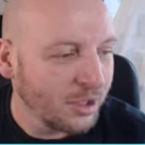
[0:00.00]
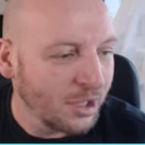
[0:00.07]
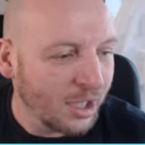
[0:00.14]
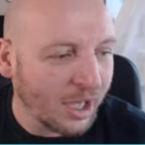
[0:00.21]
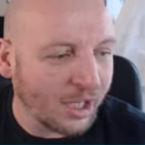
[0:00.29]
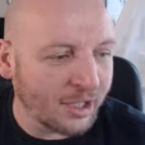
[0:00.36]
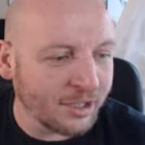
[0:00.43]

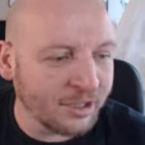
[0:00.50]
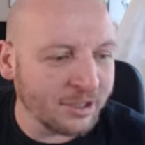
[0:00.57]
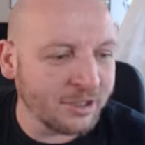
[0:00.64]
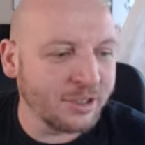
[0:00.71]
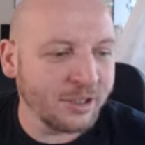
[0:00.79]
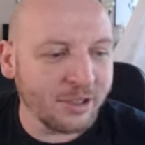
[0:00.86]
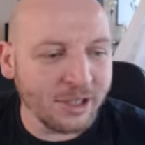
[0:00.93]

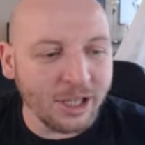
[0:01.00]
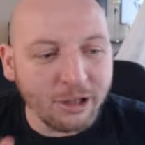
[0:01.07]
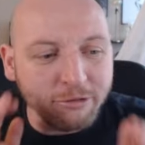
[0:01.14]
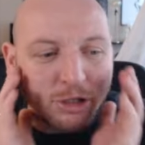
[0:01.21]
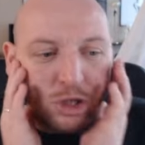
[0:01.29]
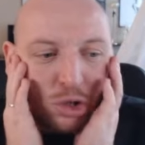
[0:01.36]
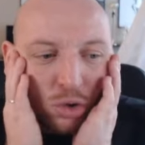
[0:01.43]
And
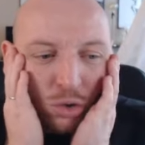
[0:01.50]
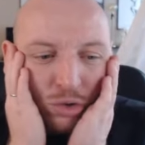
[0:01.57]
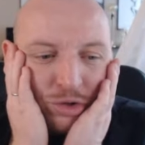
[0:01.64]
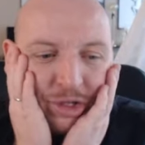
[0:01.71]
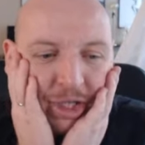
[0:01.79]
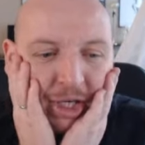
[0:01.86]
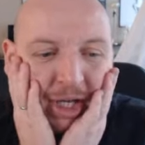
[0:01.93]

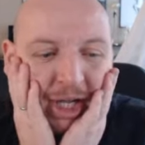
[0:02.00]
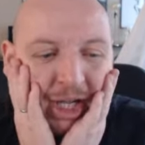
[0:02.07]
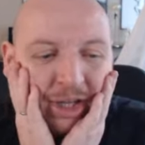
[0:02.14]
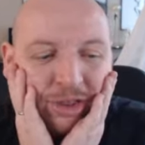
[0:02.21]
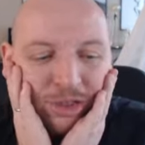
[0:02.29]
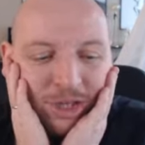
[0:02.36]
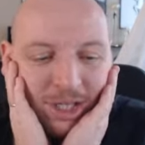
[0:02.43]
Iracocha, I
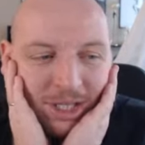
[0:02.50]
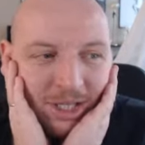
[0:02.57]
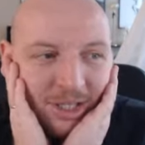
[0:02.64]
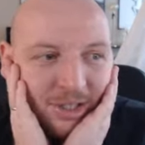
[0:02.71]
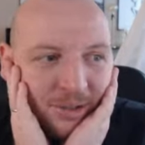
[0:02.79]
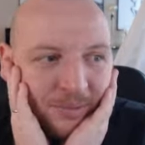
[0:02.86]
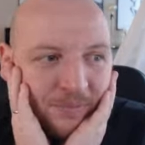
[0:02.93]

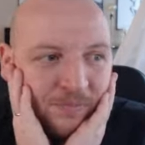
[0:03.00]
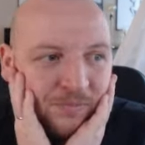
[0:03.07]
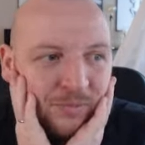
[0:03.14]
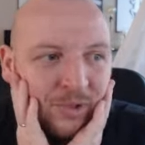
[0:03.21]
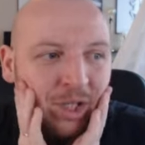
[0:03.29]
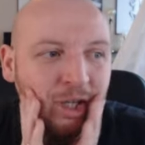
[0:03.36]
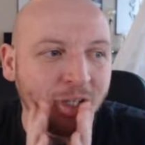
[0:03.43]
think,
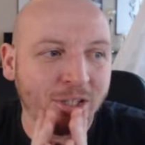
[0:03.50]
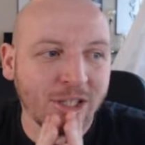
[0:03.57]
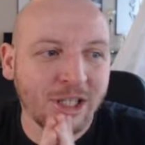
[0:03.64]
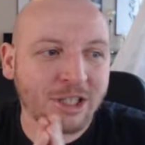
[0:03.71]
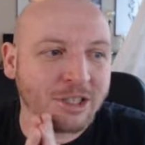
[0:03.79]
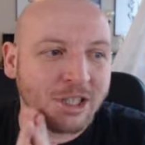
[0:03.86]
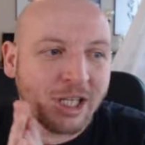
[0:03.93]
at the
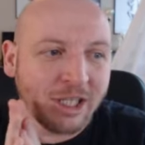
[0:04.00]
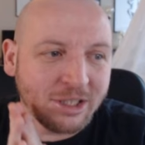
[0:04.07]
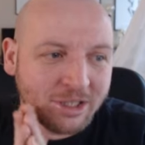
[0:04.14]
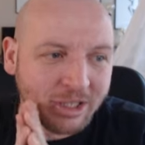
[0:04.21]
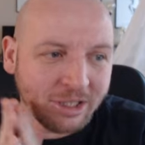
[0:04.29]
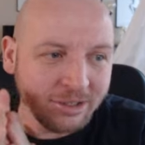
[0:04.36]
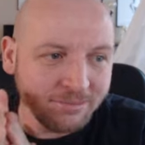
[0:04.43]
age of
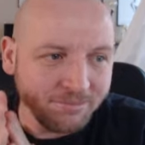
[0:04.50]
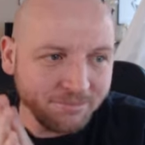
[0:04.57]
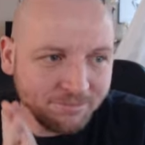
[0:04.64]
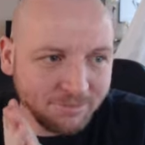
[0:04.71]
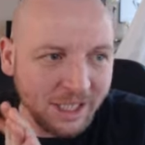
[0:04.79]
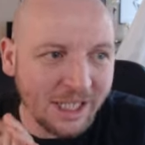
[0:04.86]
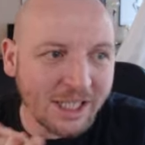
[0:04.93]
19,
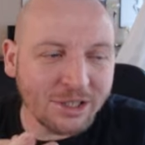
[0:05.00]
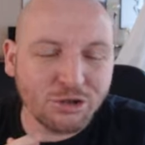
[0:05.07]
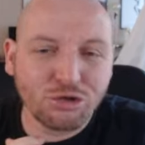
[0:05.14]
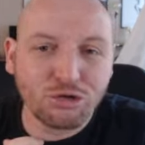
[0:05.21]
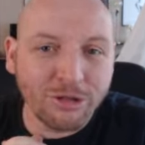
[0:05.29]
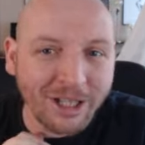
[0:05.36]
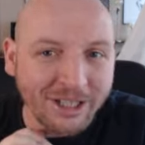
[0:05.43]
is
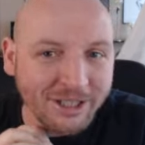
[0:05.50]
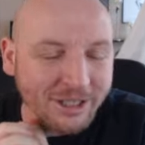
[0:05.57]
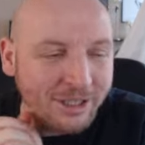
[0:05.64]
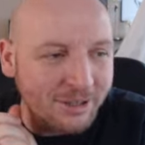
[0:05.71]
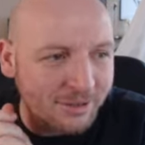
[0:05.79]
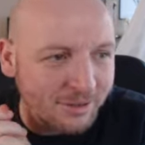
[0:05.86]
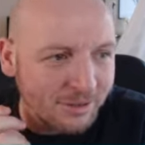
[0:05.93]

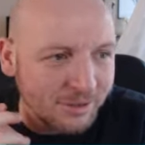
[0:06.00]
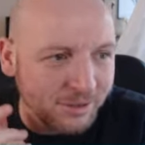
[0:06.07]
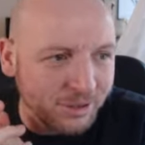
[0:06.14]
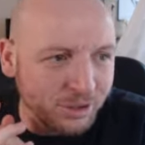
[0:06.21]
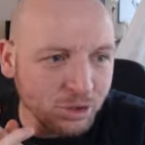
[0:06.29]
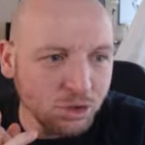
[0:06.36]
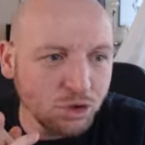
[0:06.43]
ready
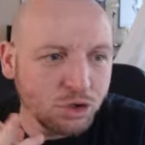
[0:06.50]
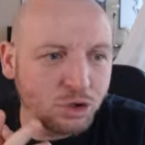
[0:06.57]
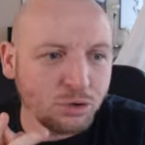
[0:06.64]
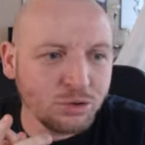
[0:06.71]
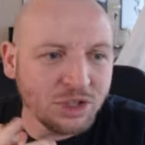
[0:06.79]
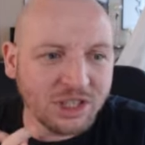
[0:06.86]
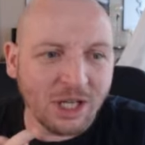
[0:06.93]
to
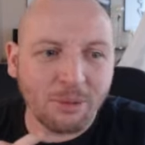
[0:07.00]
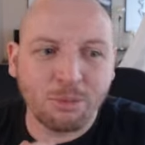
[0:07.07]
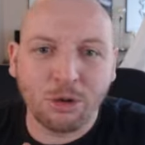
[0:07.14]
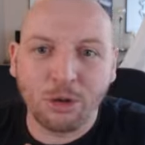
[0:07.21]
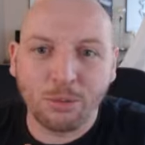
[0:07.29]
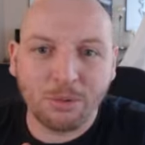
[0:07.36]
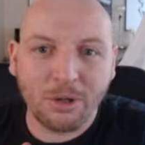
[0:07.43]
step
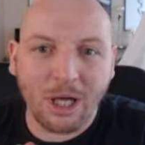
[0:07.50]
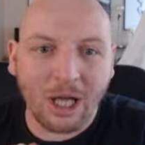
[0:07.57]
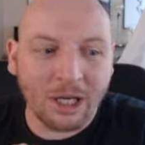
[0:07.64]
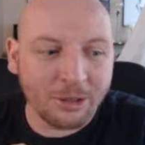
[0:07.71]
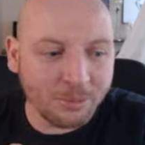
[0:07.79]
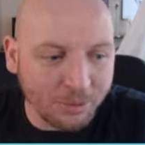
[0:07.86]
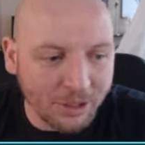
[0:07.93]
up
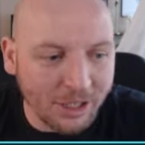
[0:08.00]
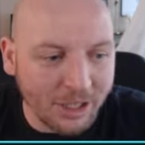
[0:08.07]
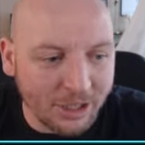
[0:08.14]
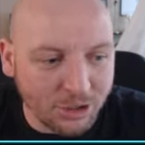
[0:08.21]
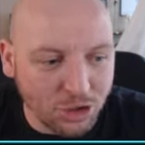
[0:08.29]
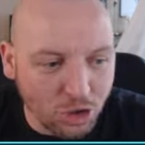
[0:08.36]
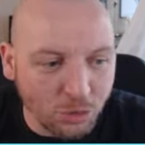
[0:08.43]
and play
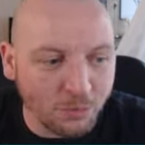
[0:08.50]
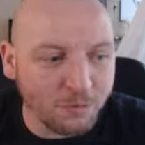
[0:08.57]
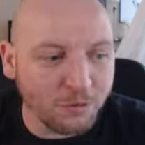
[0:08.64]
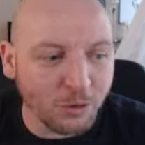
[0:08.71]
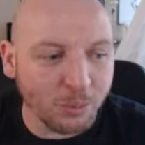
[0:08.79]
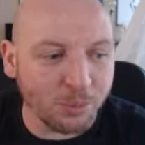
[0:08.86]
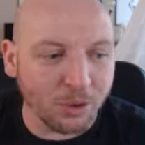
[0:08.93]
some
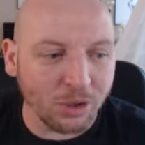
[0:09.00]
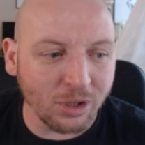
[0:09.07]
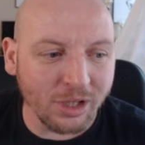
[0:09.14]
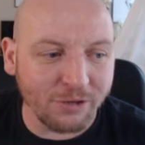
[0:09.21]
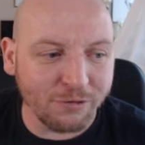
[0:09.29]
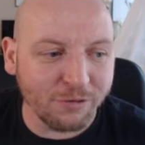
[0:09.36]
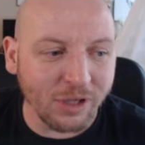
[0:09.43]
football,
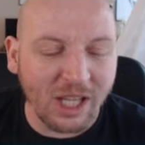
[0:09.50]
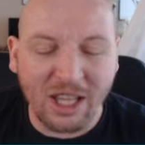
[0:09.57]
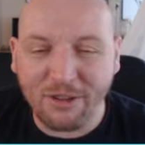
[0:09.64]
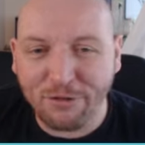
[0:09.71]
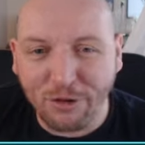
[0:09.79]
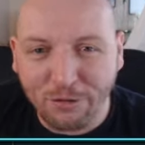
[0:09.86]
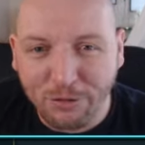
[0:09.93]

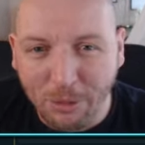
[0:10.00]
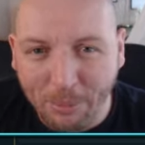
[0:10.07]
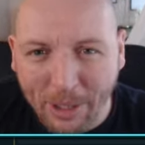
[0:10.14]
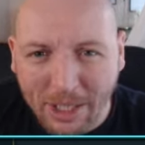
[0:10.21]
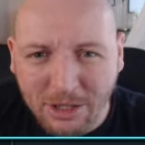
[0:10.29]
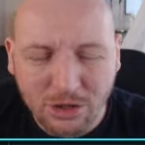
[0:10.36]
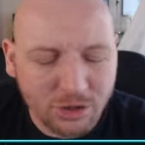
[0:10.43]
if off the
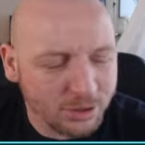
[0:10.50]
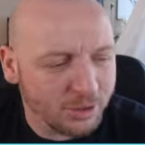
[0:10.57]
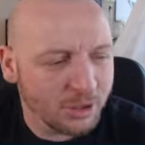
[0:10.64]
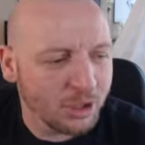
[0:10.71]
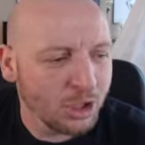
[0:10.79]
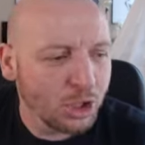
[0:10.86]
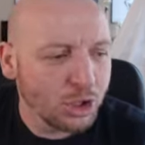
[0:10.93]
bench,
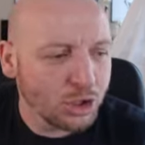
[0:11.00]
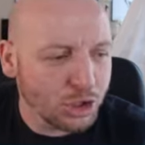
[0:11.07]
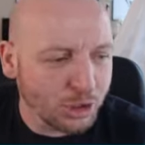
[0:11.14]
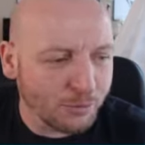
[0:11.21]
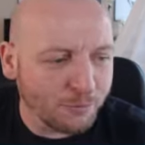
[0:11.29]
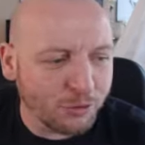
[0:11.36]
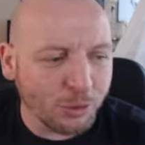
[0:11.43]

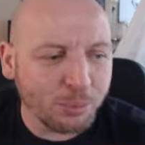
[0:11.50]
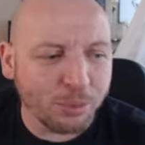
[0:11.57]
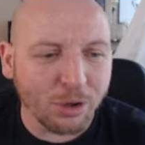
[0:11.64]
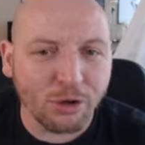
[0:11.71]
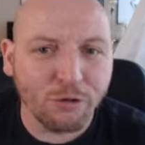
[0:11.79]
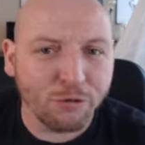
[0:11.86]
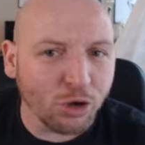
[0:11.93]
some
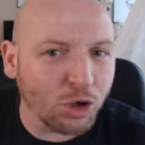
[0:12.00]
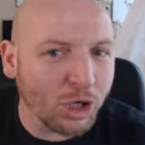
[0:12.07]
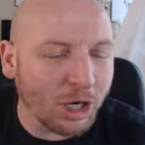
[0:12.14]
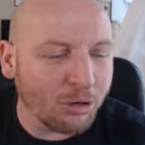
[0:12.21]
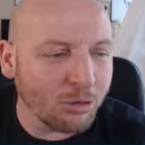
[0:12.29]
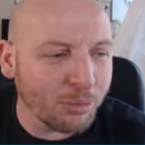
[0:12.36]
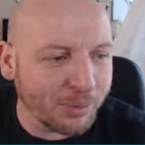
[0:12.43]
football for
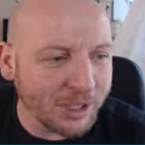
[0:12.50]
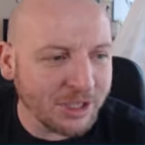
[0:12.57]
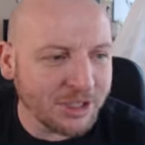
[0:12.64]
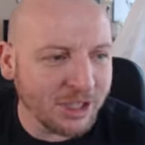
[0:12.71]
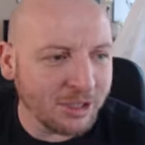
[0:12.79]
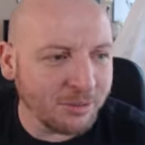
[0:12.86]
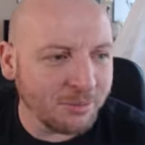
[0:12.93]
our B
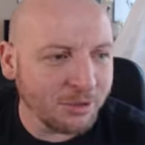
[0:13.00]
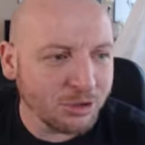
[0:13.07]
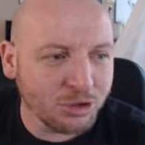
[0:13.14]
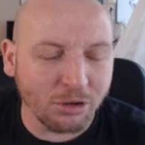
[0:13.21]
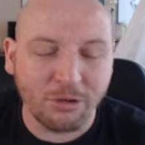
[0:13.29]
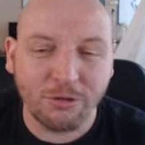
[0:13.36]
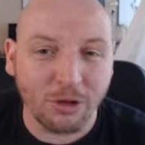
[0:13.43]
team.
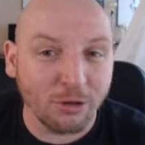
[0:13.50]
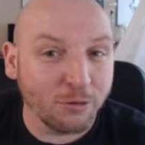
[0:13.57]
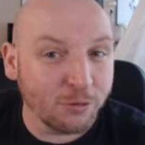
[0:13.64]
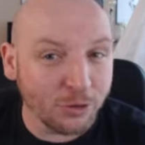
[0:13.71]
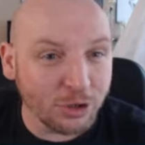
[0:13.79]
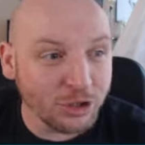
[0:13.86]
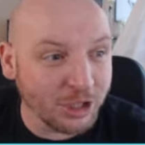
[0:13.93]
Sorry, for our
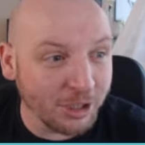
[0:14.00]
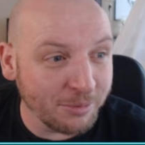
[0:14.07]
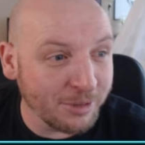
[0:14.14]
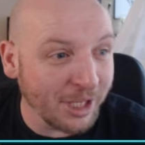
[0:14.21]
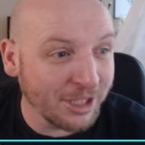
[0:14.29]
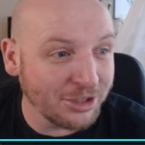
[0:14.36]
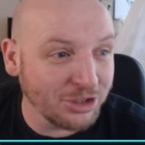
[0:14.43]
first team
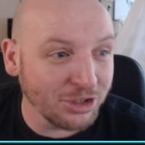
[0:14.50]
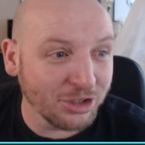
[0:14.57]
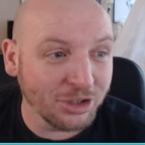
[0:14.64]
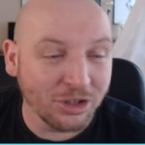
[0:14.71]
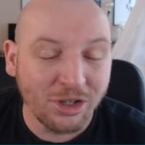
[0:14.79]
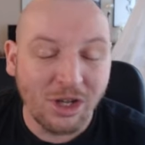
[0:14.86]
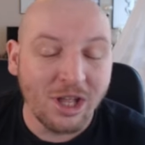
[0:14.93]
next
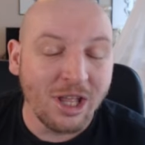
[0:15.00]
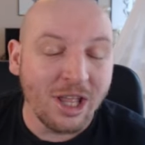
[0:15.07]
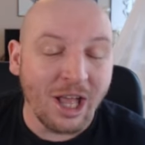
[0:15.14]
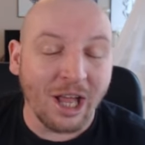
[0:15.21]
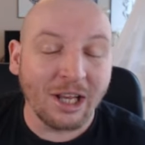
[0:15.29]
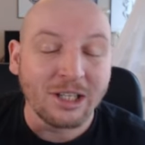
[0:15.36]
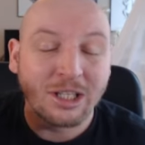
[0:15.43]
year.
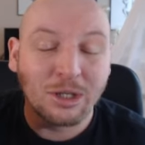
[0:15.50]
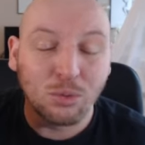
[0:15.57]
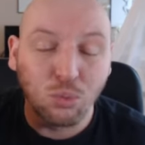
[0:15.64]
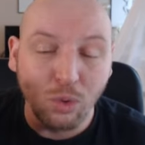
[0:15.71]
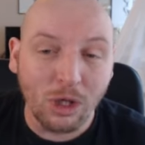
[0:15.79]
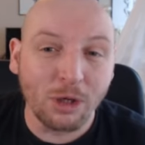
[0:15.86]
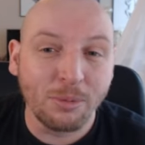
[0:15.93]
And he
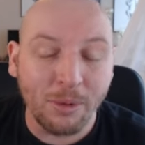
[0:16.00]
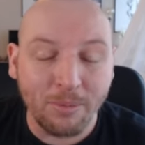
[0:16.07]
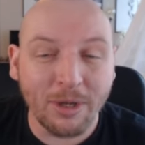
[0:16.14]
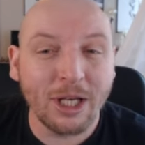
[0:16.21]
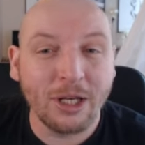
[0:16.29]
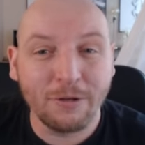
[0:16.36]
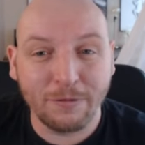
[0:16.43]
will be
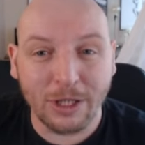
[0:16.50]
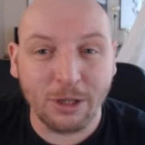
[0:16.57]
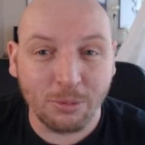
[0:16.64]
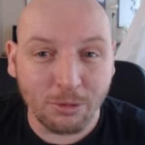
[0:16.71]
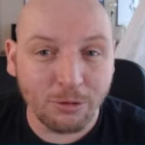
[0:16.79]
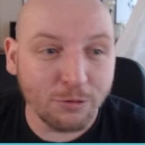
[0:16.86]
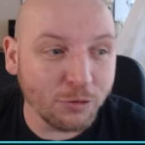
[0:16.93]
made
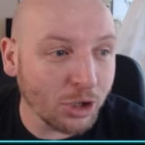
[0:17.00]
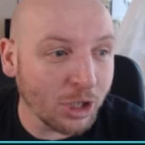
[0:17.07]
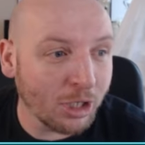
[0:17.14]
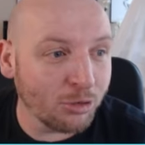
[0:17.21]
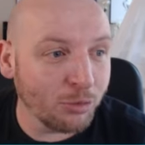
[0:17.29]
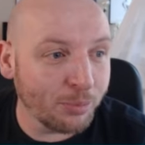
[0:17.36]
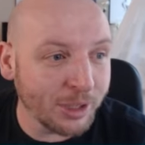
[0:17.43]
available for
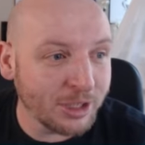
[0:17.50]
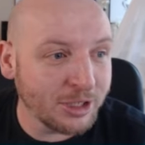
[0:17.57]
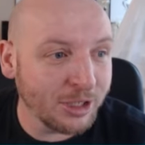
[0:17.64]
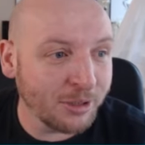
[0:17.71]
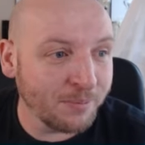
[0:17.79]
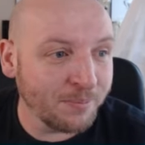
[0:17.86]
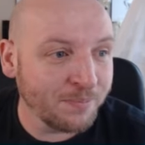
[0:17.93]
our B
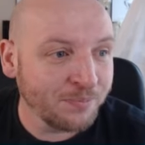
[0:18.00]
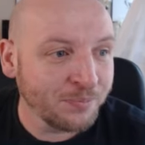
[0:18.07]
team.